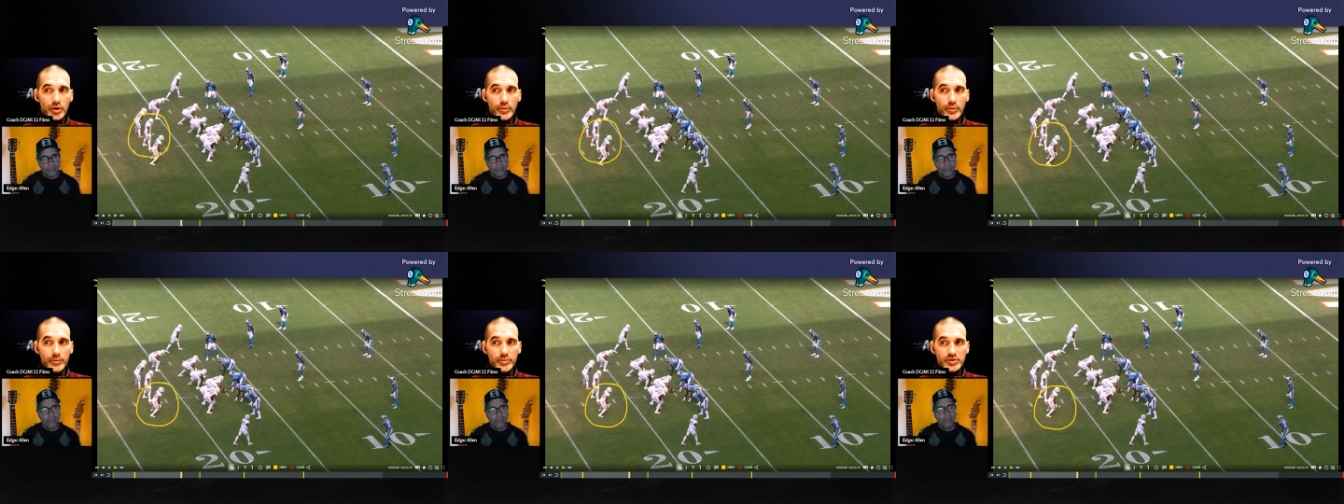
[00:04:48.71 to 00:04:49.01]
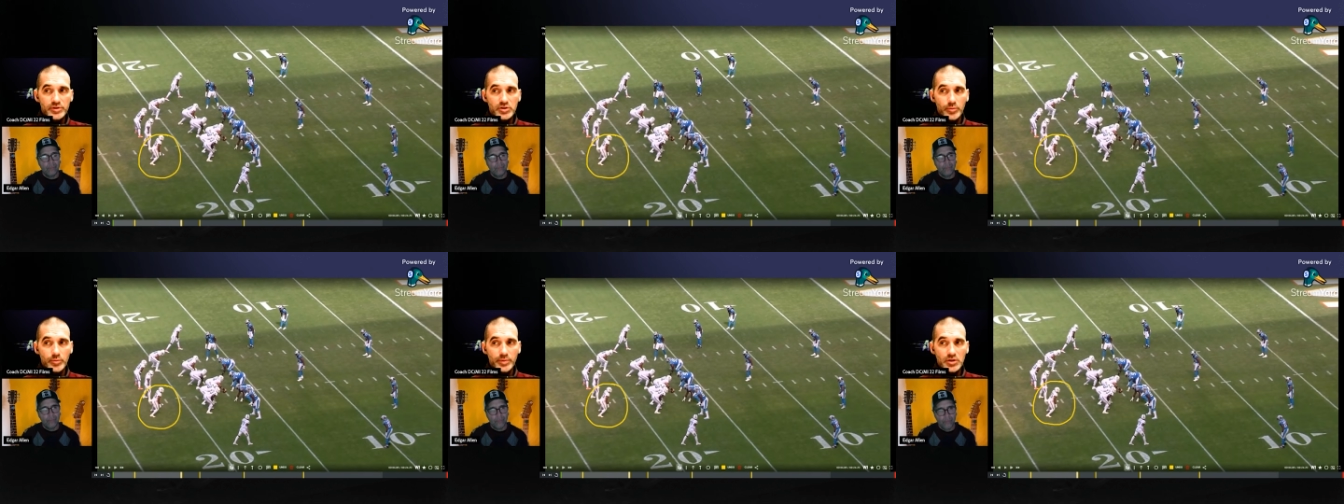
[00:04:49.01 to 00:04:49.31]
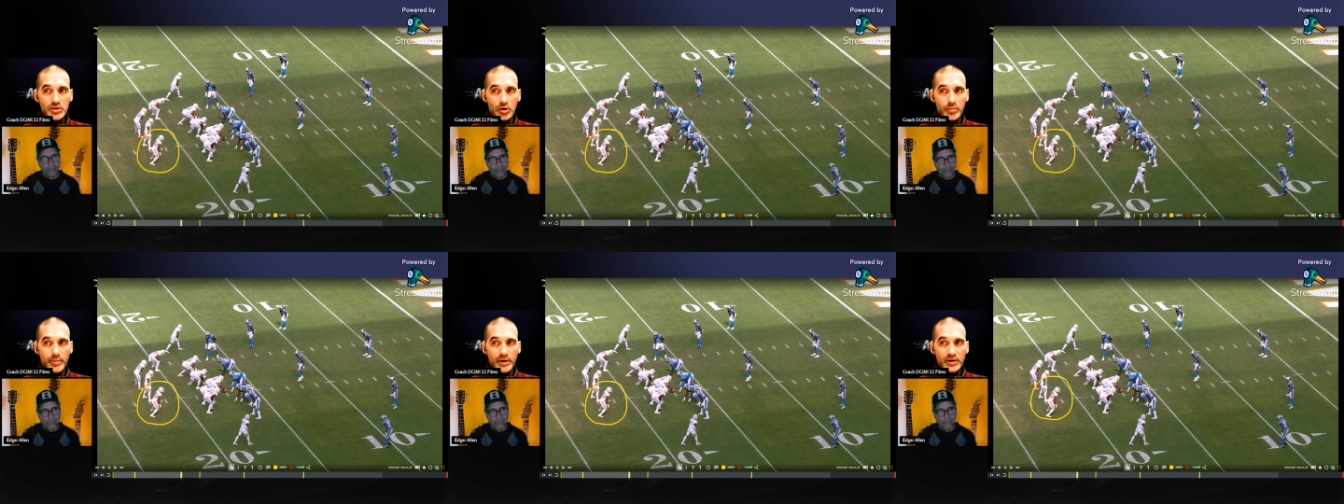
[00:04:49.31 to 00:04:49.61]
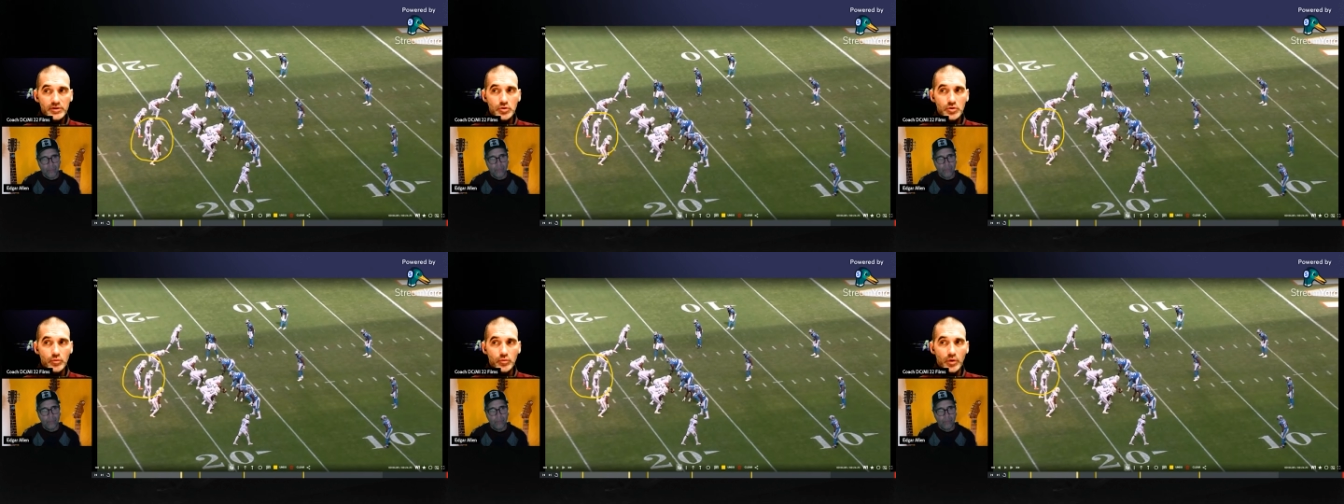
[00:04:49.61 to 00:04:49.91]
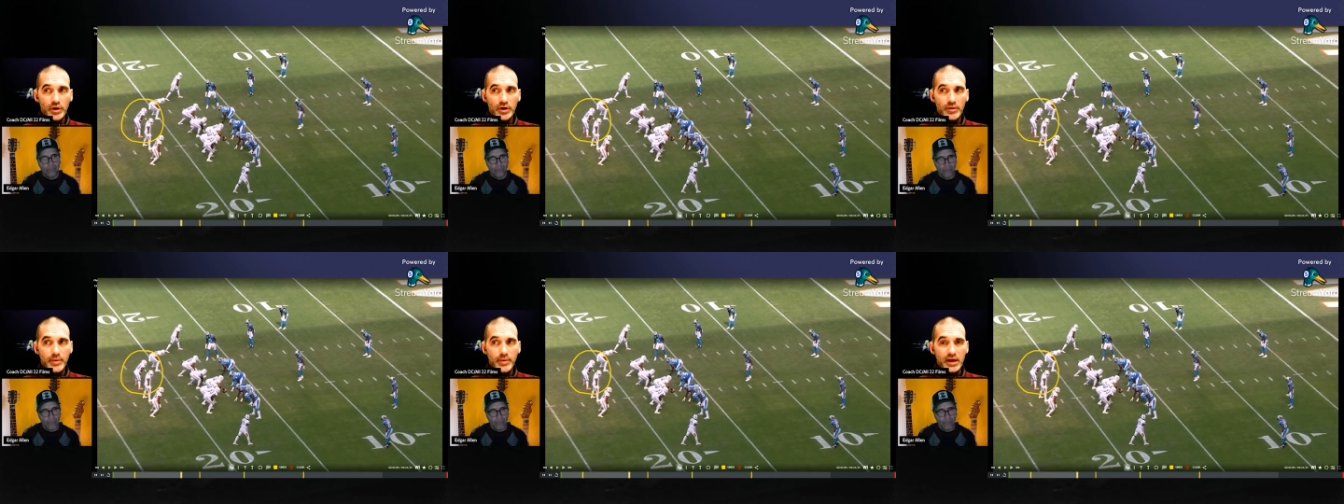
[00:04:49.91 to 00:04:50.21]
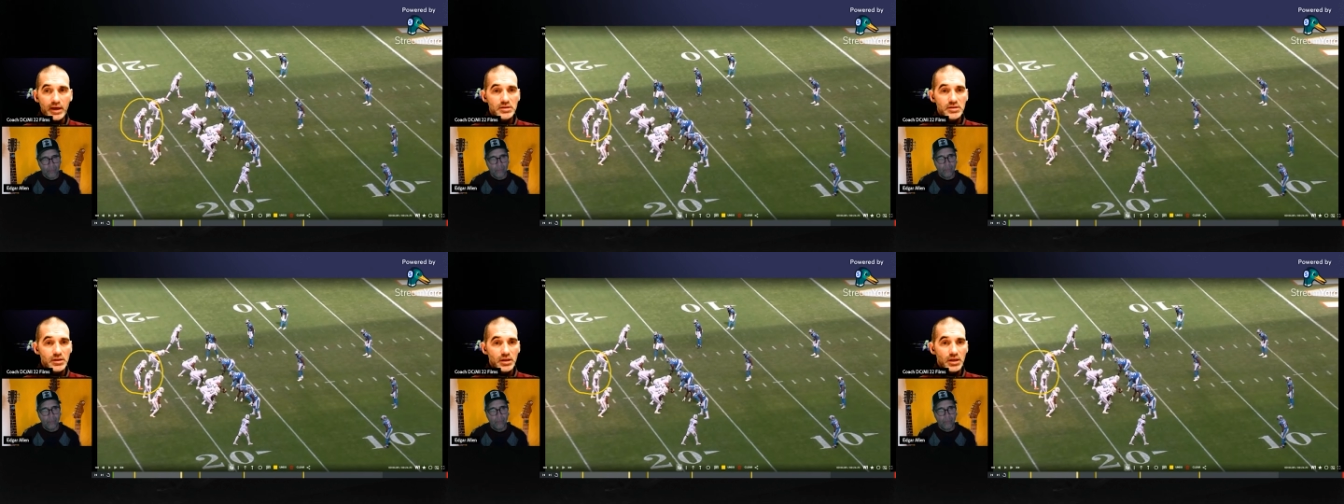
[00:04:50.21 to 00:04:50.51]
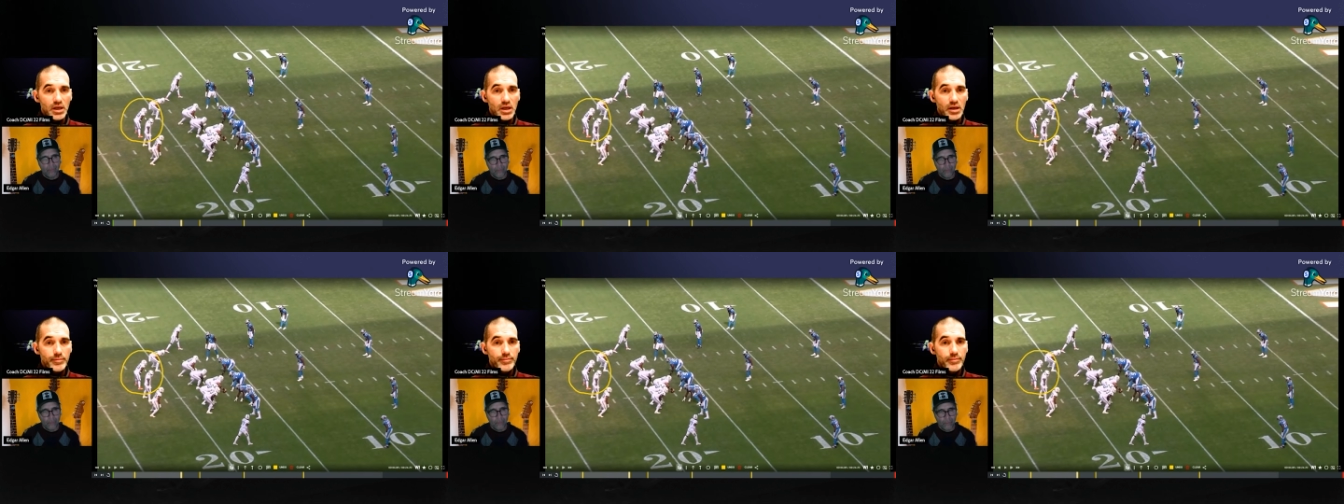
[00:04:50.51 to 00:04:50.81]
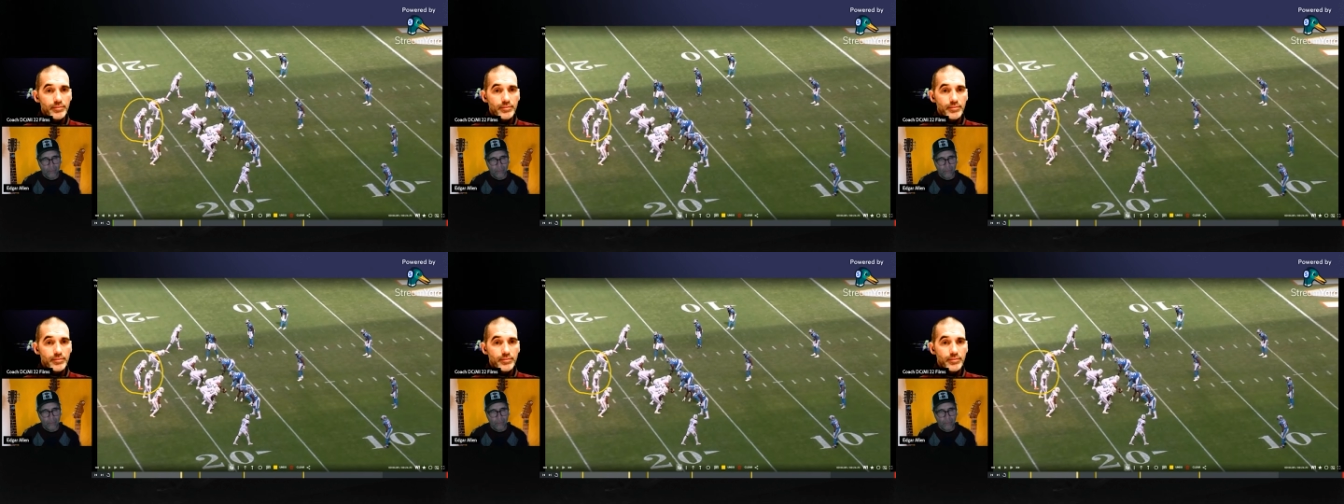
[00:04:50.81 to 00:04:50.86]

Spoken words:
We would still be talking about 2 running backs in the game.